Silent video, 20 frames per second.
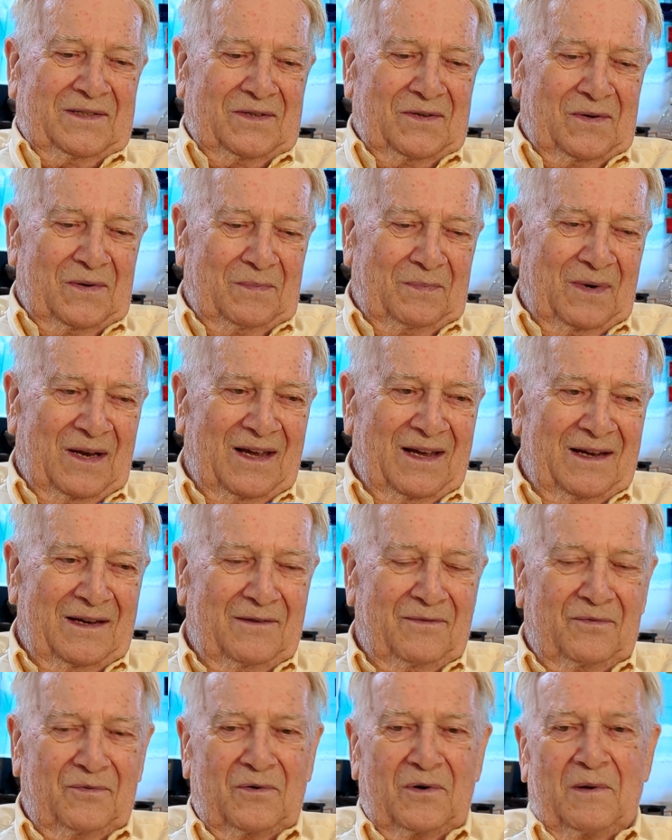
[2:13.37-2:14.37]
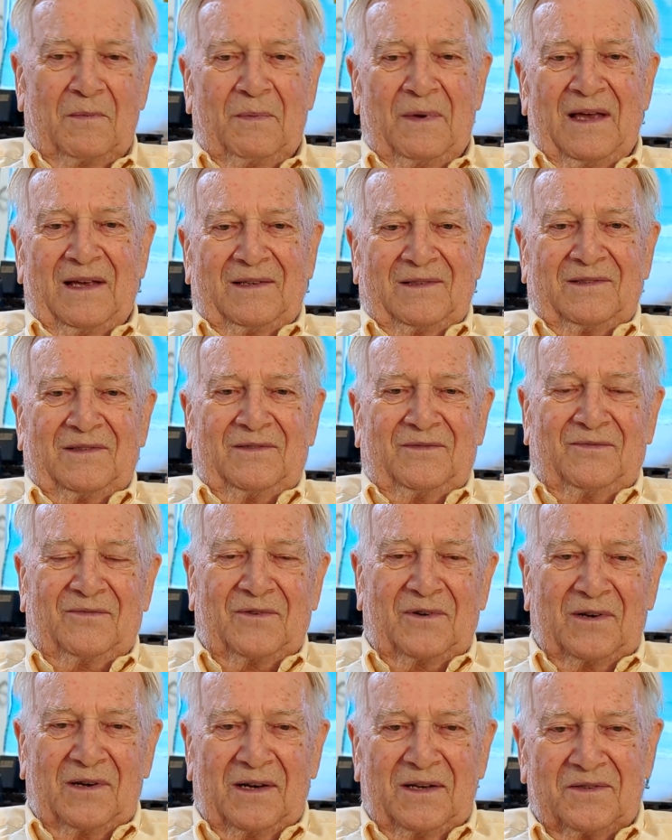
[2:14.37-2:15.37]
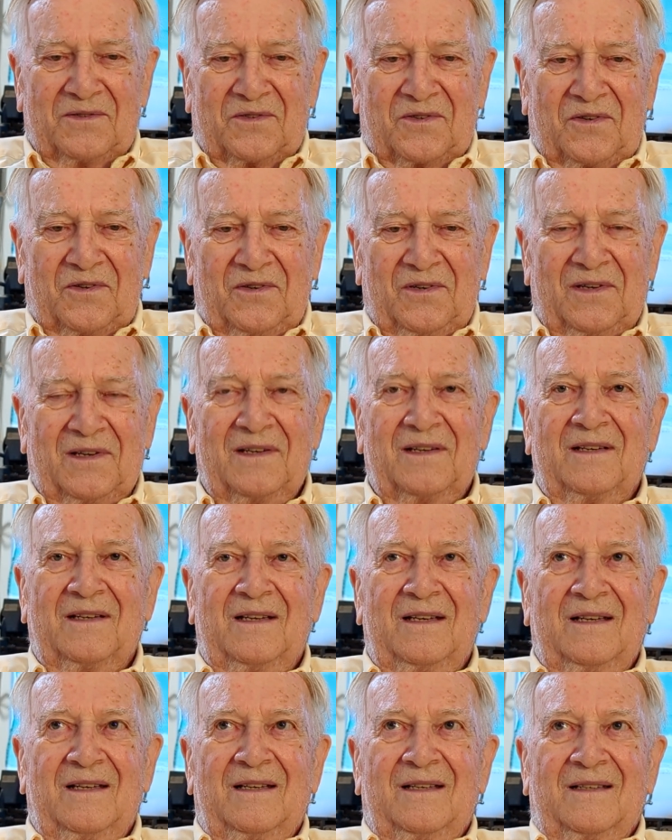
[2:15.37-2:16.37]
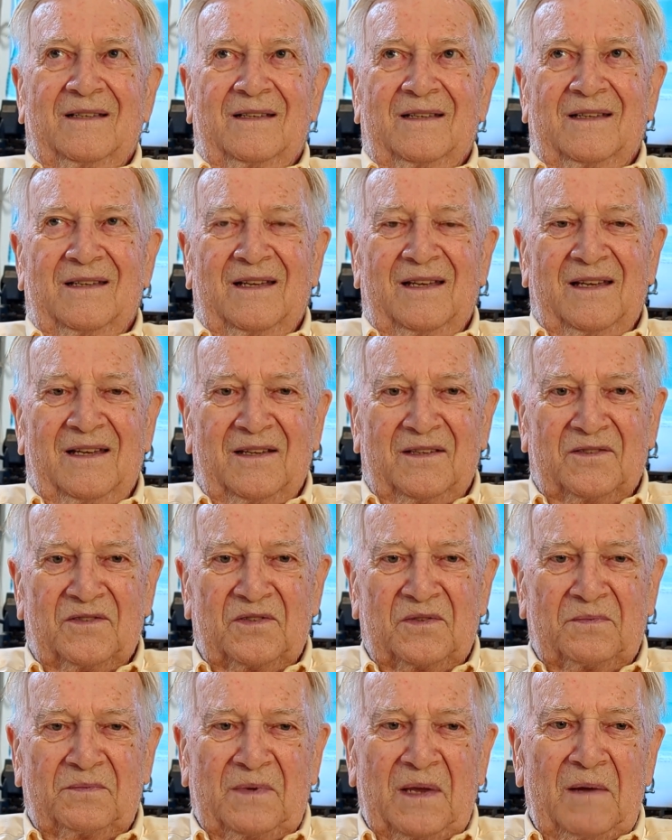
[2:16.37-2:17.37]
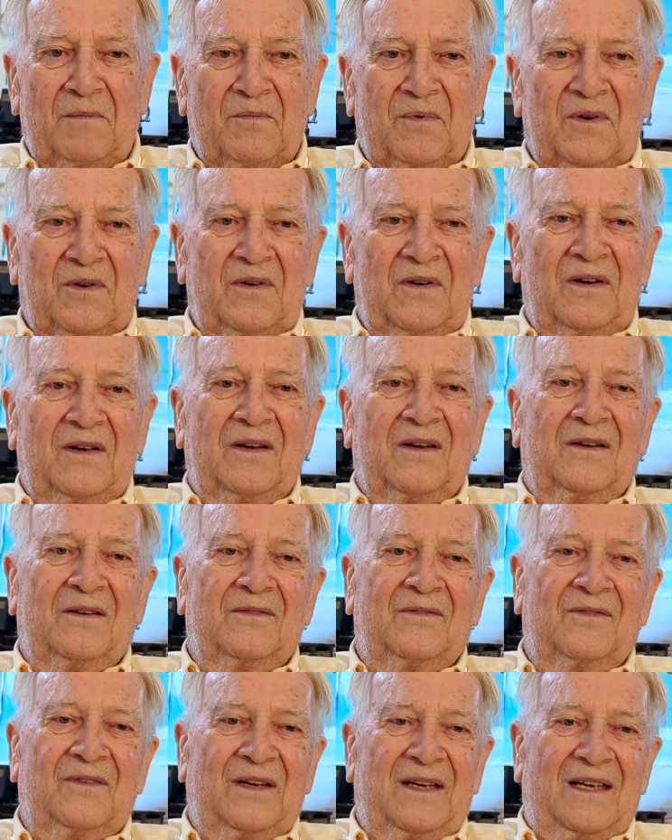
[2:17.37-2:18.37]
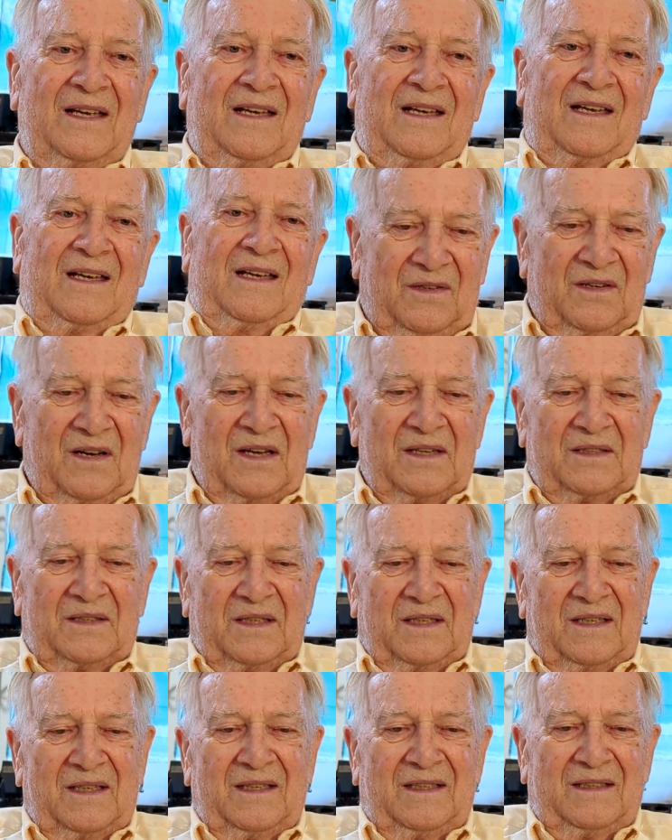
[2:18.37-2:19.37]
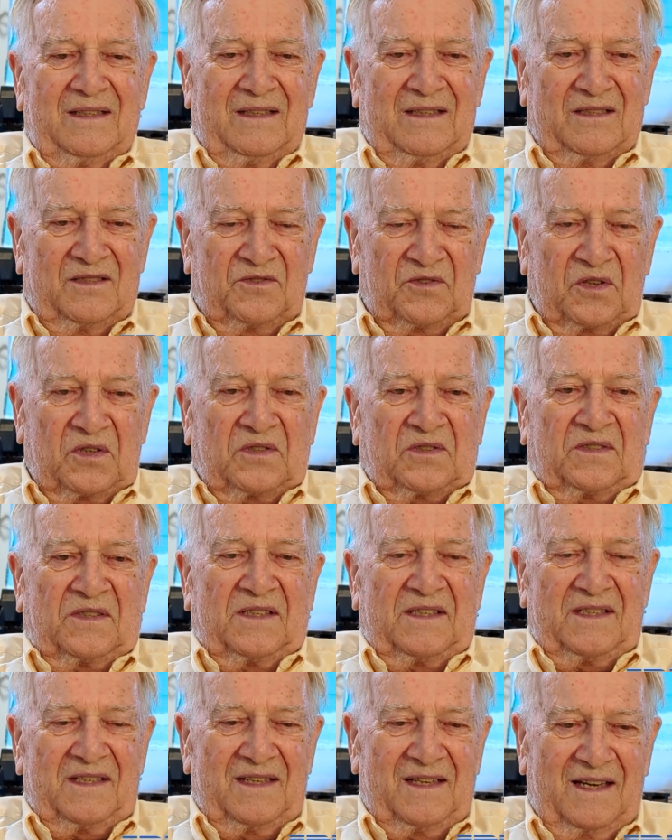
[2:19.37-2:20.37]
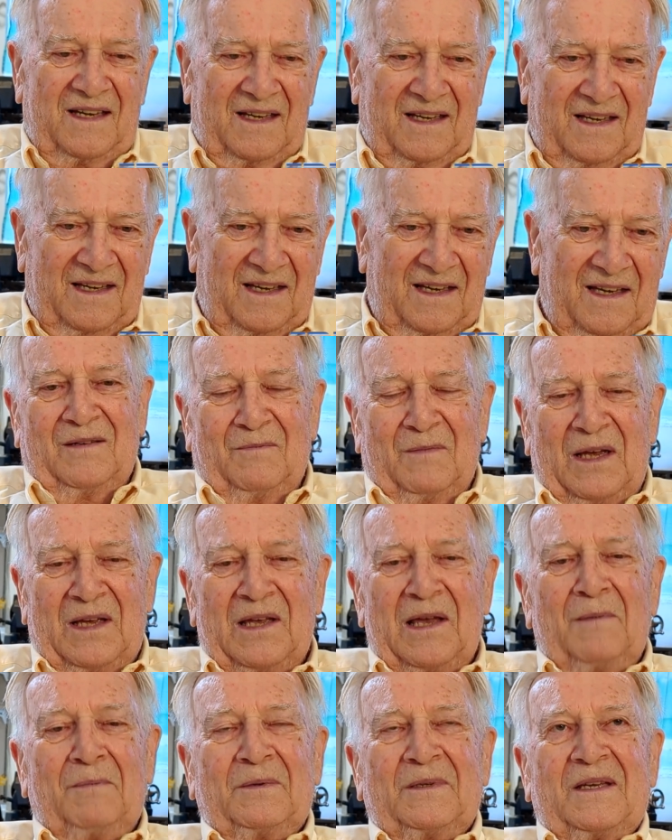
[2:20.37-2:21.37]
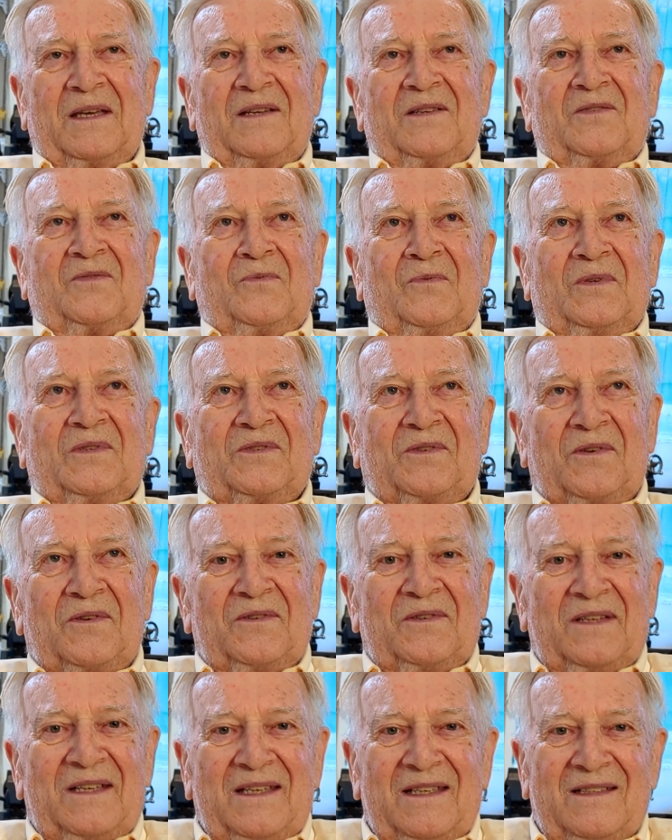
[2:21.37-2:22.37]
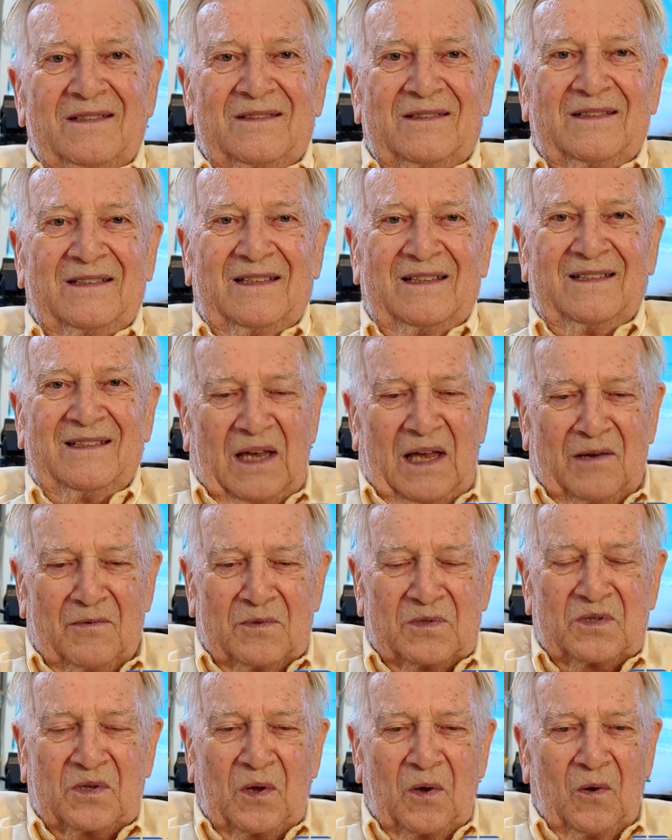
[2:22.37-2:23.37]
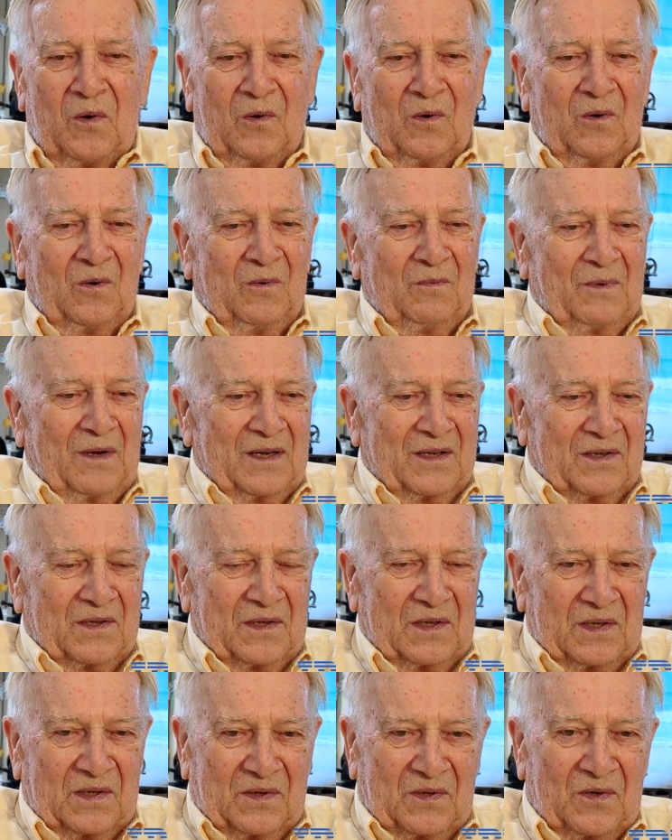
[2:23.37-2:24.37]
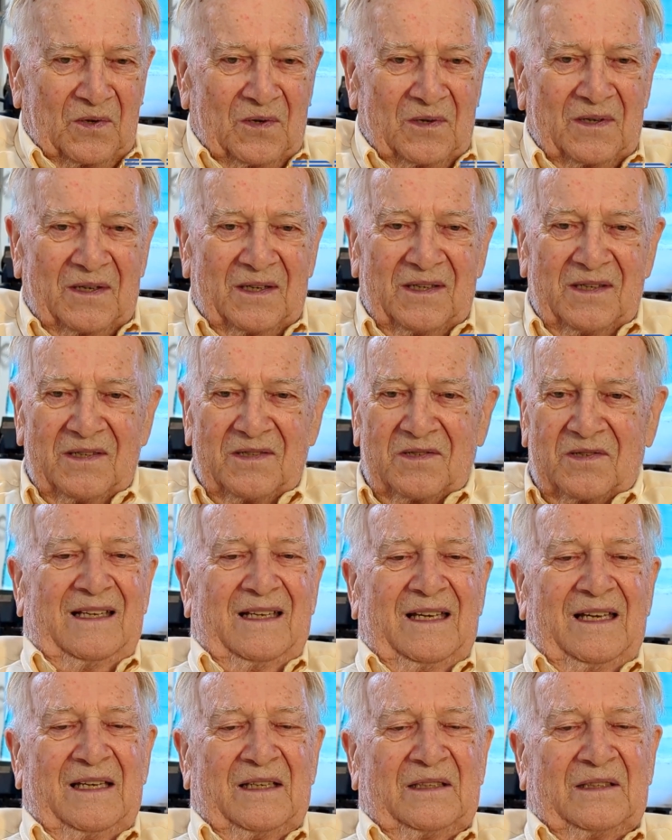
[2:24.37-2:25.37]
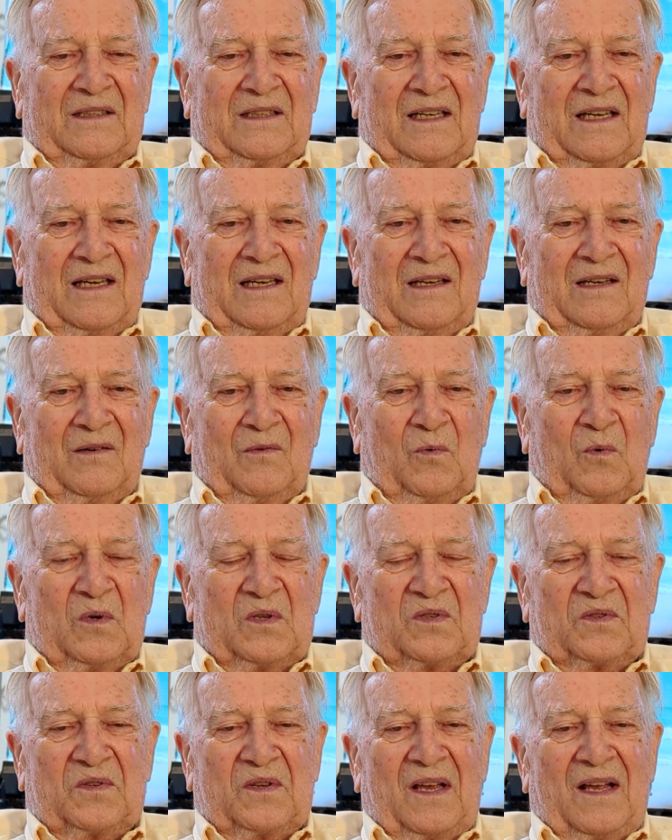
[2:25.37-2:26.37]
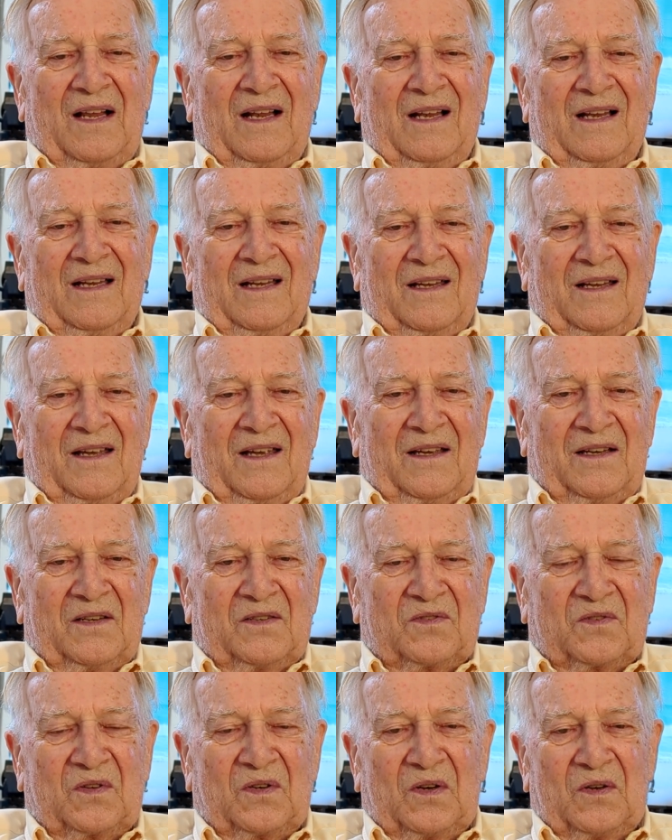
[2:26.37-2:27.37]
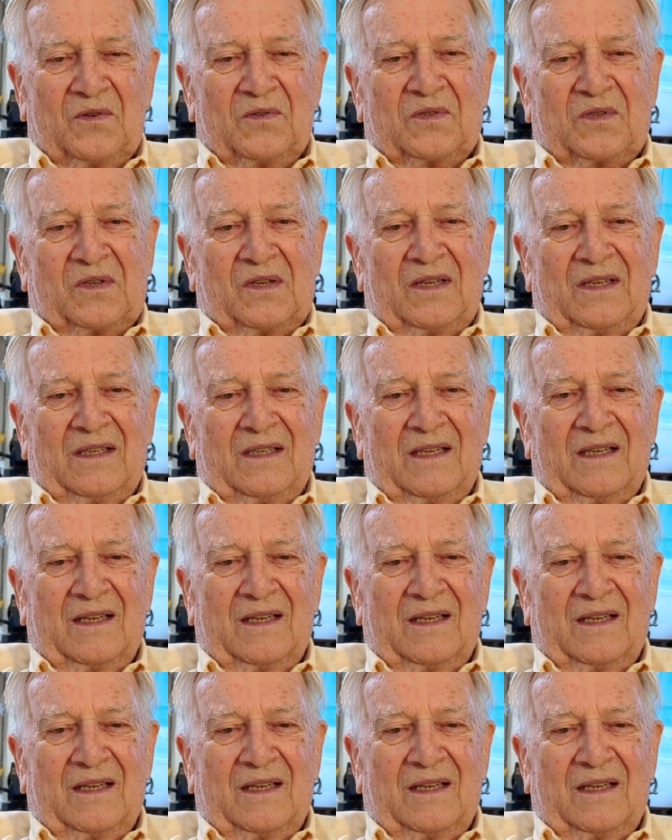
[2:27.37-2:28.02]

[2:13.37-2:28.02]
to apply for a patent for a laser, and in September of 1960, my application was turned down. I was told by the authorities it was still a solution